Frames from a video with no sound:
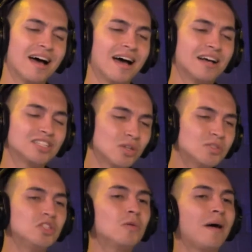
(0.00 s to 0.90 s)
a
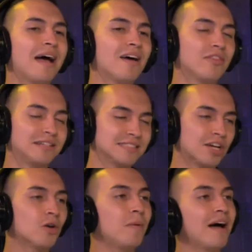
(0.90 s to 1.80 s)
sociopath and a
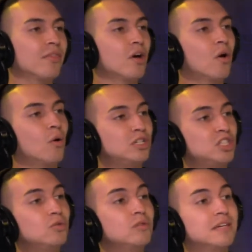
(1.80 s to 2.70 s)
psychopath, or do
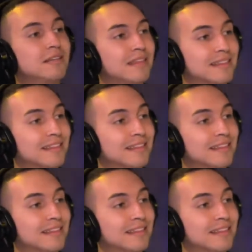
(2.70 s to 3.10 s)
you think that